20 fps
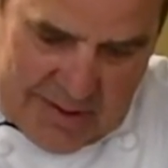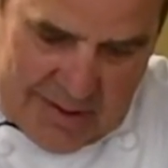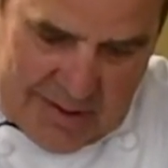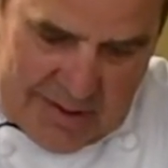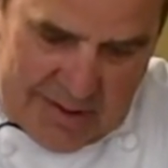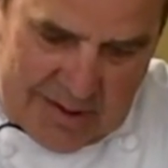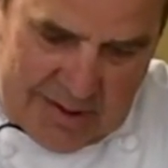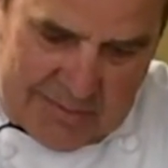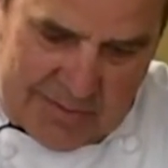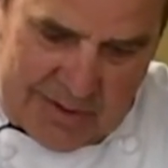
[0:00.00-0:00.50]

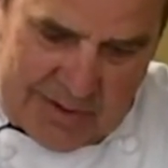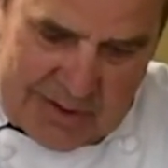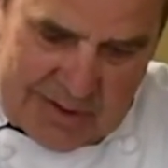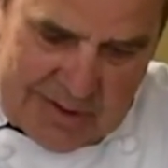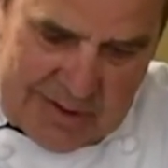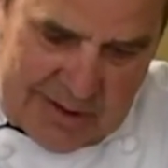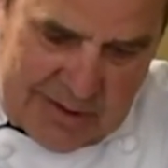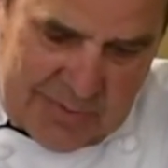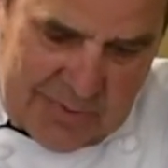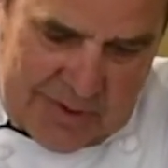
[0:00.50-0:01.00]
Yeah, there's
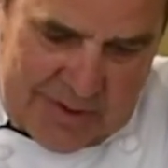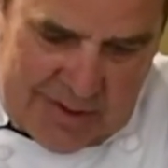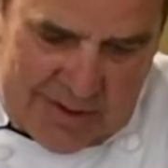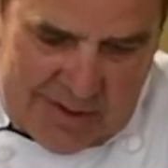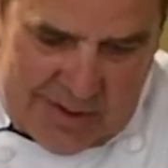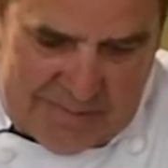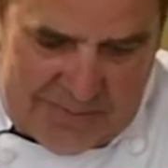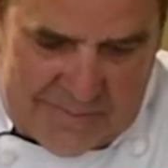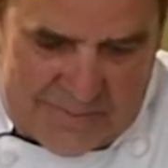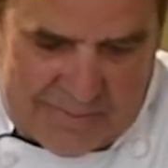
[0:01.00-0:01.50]
another one
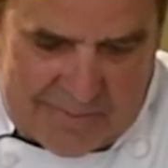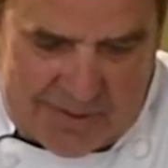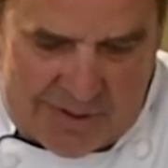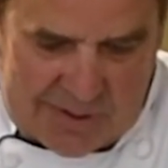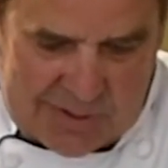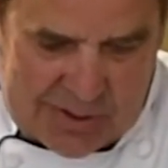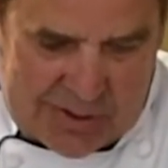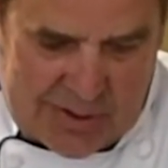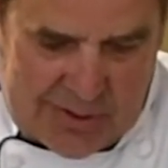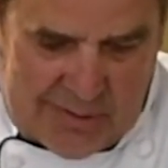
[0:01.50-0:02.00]
there.
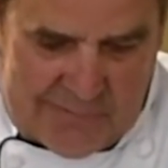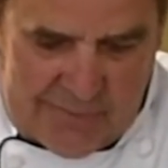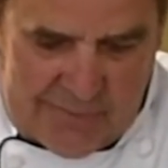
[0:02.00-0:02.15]
Got two of